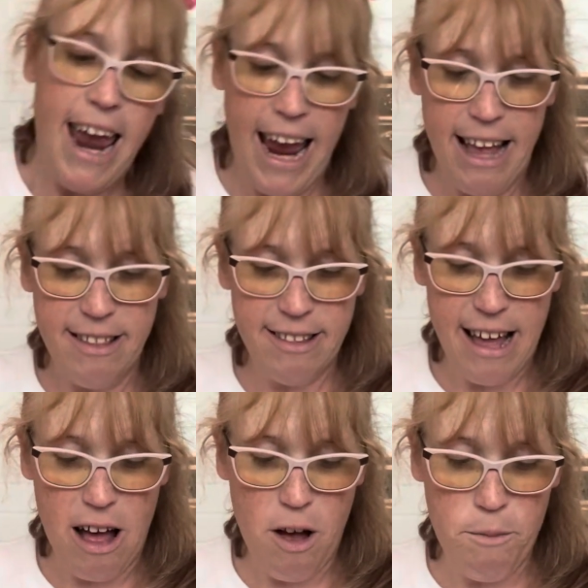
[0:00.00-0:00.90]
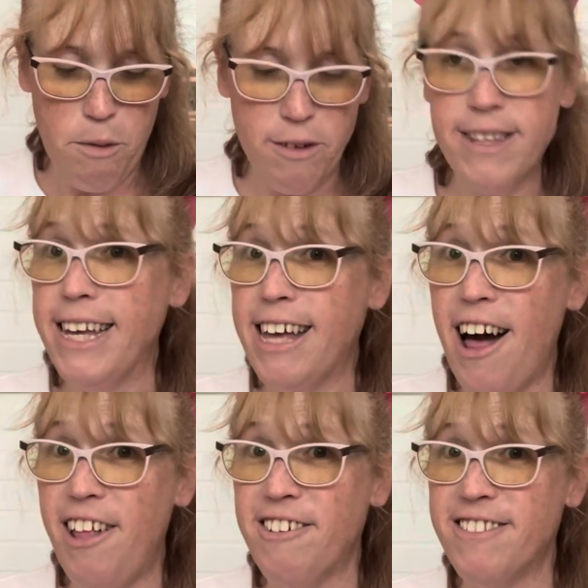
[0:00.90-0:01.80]
And it's got
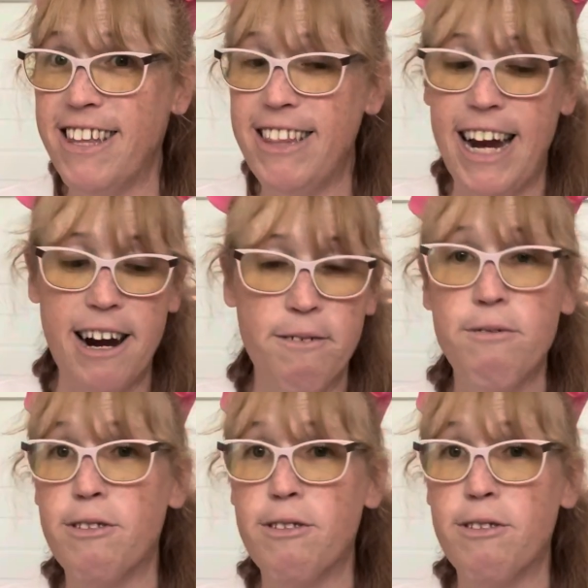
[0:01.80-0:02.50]
multicolors in there.